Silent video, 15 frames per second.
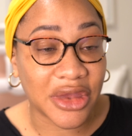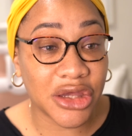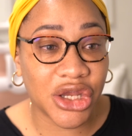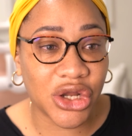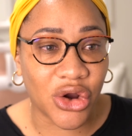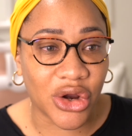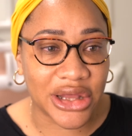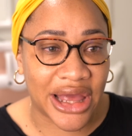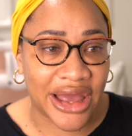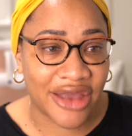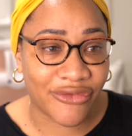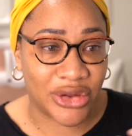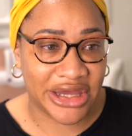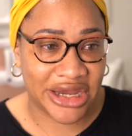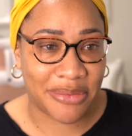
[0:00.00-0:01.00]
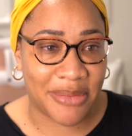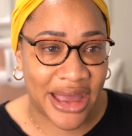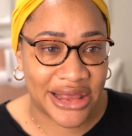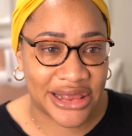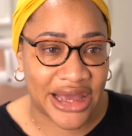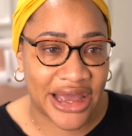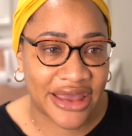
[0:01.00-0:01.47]
in our life, well, in
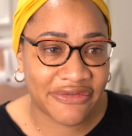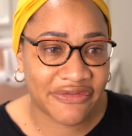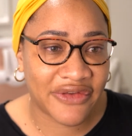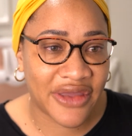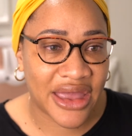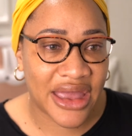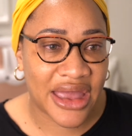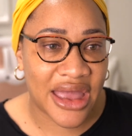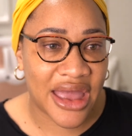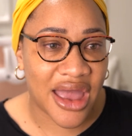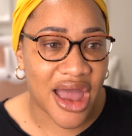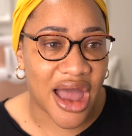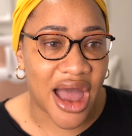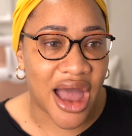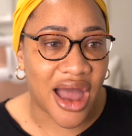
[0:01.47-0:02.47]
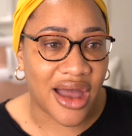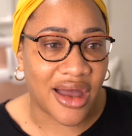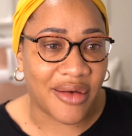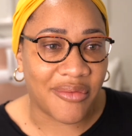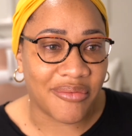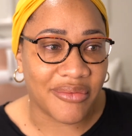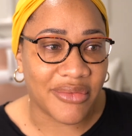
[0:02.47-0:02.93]
my life.
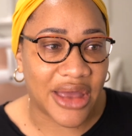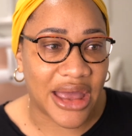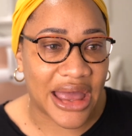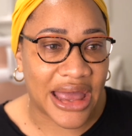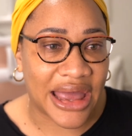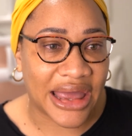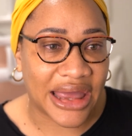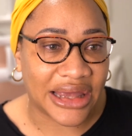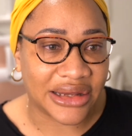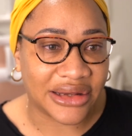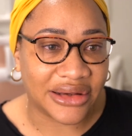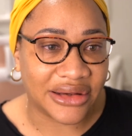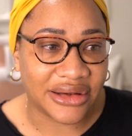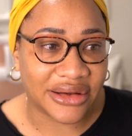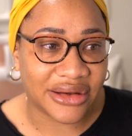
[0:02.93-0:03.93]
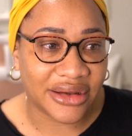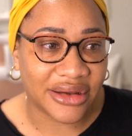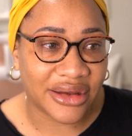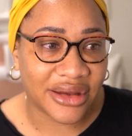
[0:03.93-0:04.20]
And